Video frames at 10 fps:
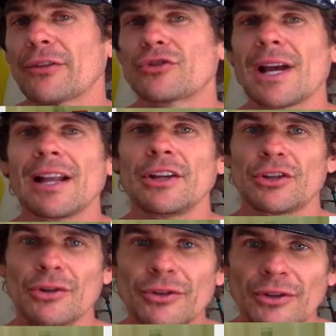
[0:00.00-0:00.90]
Australia, you
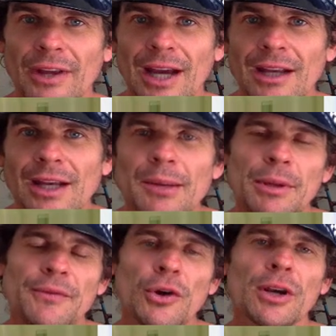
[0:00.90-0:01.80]
could do that.
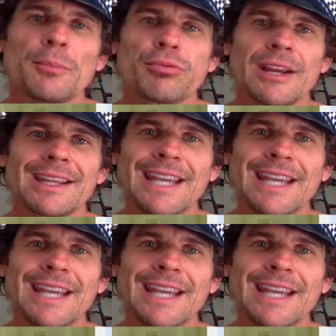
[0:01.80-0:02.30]
But if you're going to bring